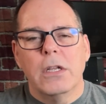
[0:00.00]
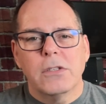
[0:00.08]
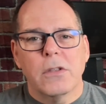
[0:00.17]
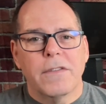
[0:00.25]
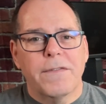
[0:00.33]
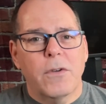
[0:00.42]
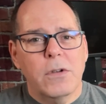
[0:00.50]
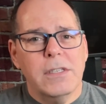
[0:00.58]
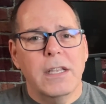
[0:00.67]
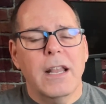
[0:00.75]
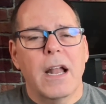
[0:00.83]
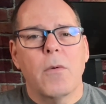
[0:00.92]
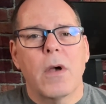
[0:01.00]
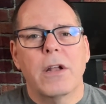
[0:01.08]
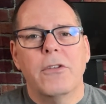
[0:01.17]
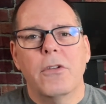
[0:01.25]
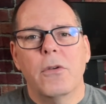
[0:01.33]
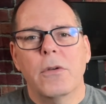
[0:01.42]
so the first thing that I want to
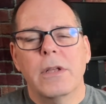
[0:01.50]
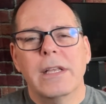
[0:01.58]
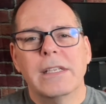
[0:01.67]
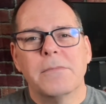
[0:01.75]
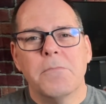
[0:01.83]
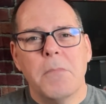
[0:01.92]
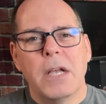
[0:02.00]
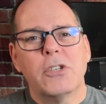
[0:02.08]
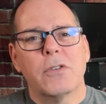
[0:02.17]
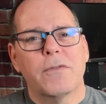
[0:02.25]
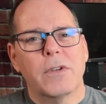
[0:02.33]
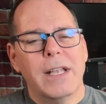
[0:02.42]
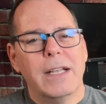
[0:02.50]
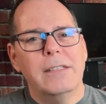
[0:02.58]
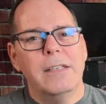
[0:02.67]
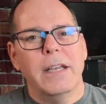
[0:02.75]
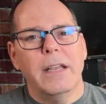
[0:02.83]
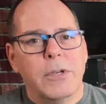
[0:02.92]
do is measure for
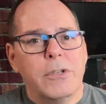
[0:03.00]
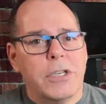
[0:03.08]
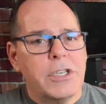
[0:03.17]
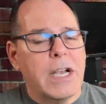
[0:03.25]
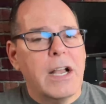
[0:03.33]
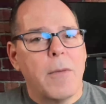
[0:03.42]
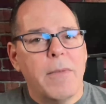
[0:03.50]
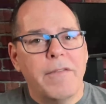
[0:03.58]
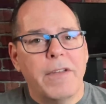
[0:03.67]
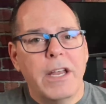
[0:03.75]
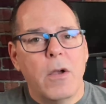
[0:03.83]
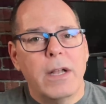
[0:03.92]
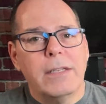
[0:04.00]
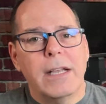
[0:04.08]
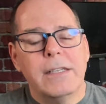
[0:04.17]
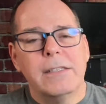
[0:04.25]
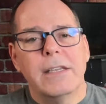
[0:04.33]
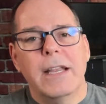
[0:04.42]
density. And you should check out my video on
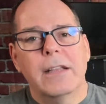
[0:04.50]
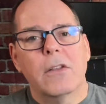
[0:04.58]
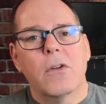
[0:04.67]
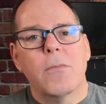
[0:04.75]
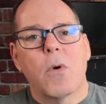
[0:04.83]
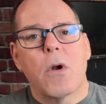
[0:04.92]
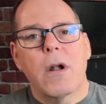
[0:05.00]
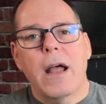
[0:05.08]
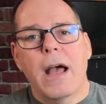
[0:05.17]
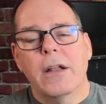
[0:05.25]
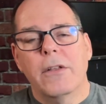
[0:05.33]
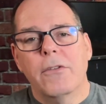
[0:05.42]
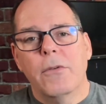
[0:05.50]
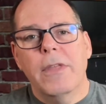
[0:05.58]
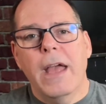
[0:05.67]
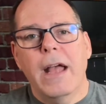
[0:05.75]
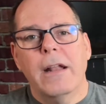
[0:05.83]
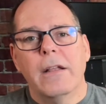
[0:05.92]
density and learn more how to do
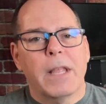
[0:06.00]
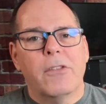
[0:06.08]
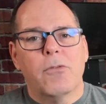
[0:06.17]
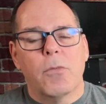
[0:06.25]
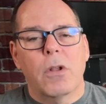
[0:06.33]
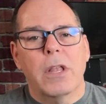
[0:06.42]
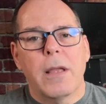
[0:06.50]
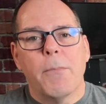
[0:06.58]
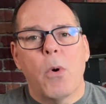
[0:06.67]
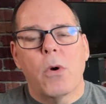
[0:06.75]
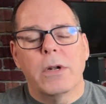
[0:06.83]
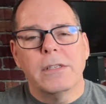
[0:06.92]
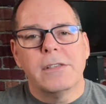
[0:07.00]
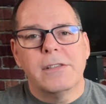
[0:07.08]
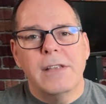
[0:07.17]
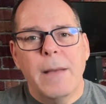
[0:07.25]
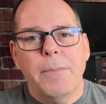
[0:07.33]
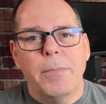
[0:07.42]
that. It's a really important
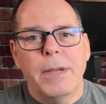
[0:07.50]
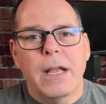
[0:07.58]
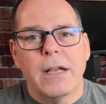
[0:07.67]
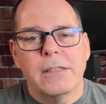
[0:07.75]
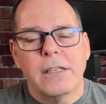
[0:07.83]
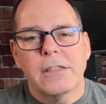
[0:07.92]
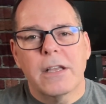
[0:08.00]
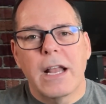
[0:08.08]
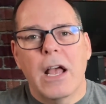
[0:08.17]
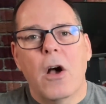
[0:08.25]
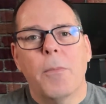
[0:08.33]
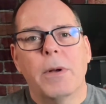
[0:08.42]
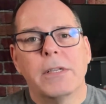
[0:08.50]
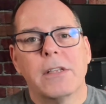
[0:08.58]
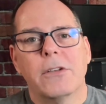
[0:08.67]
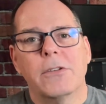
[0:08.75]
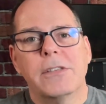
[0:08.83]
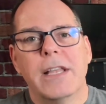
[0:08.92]
step because it's going to help us
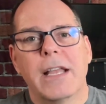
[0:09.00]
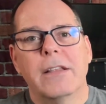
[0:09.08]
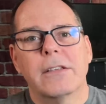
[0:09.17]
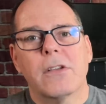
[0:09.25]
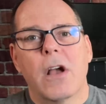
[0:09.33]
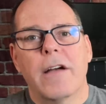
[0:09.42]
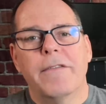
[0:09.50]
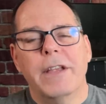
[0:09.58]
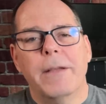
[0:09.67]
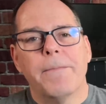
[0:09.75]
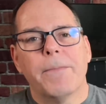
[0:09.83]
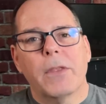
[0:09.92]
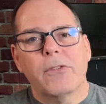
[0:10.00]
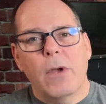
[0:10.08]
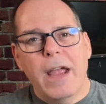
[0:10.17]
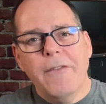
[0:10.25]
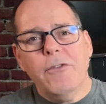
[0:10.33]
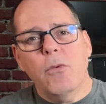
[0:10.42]
understand this coffee. So
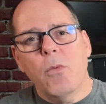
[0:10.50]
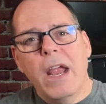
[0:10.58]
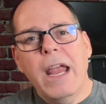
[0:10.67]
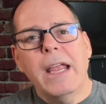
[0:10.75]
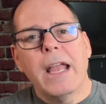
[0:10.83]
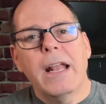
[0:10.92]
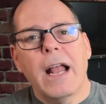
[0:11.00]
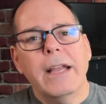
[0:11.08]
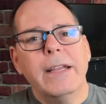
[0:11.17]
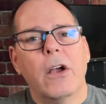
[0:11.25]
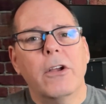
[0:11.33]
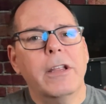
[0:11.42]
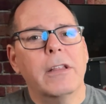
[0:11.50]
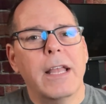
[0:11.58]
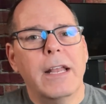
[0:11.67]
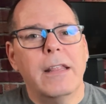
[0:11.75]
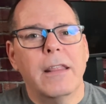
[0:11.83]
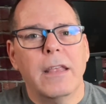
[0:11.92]
after weighing it, I
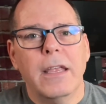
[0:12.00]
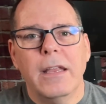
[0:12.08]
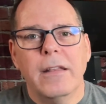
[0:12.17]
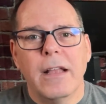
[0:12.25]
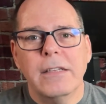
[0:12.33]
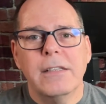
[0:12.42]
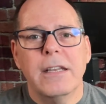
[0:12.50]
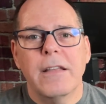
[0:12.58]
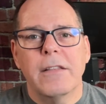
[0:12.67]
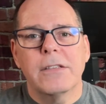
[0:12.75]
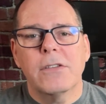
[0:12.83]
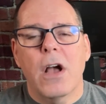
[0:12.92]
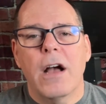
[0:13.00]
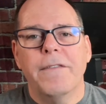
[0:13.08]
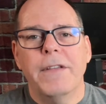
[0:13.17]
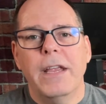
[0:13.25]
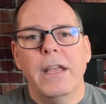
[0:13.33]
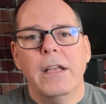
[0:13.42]
calculated the density of this
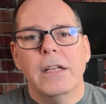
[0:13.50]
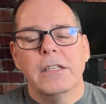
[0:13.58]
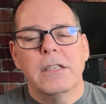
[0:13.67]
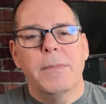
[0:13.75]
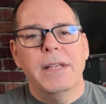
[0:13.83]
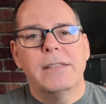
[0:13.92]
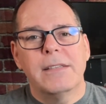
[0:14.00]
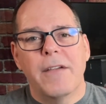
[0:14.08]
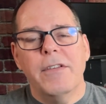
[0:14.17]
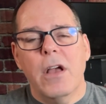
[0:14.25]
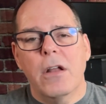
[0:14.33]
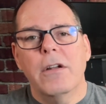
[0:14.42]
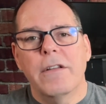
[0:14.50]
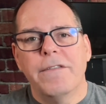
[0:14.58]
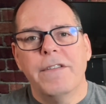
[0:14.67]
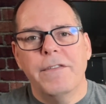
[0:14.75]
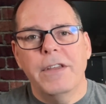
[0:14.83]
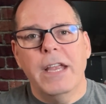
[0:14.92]
coffee to be
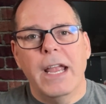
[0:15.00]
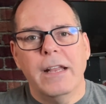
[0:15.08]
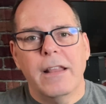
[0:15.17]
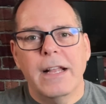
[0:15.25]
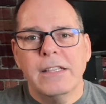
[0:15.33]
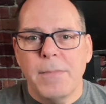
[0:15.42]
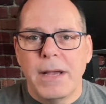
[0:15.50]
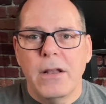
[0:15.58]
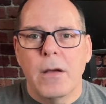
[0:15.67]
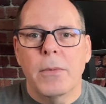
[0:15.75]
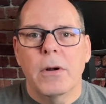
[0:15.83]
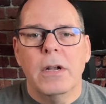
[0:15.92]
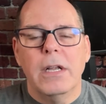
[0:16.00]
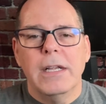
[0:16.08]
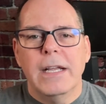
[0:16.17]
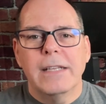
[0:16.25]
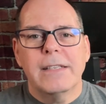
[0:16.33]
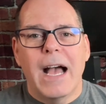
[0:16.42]
758. That's my number.
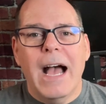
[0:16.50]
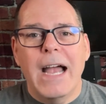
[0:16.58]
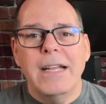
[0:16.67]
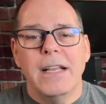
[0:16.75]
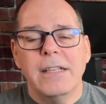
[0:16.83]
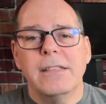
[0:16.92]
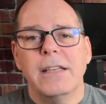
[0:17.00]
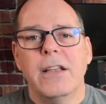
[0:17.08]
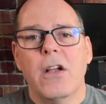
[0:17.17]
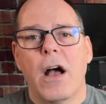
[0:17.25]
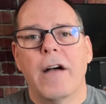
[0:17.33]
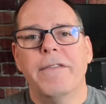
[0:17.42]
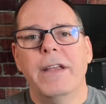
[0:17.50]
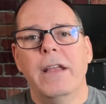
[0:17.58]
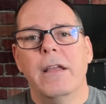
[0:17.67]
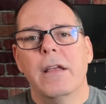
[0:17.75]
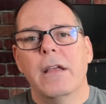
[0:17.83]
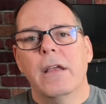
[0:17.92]
It's a high density coffee,
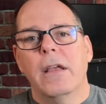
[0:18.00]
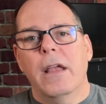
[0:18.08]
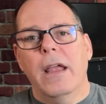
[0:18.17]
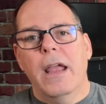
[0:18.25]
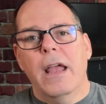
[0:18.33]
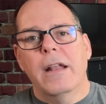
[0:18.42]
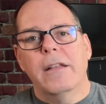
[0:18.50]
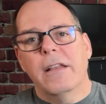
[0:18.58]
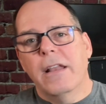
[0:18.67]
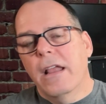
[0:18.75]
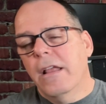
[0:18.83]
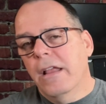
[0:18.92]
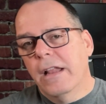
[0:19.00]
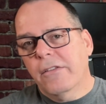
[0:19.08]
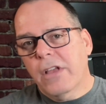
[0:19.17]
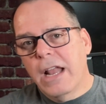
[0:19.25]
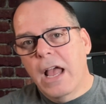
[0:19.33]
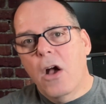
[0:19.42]
and it's
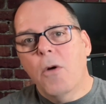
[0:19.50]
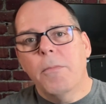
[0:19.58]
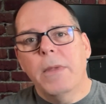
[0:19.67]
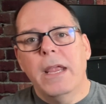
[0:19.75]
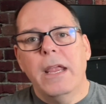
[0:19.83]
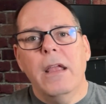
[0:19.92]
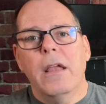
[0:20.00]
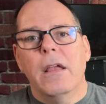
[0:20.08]
going to help me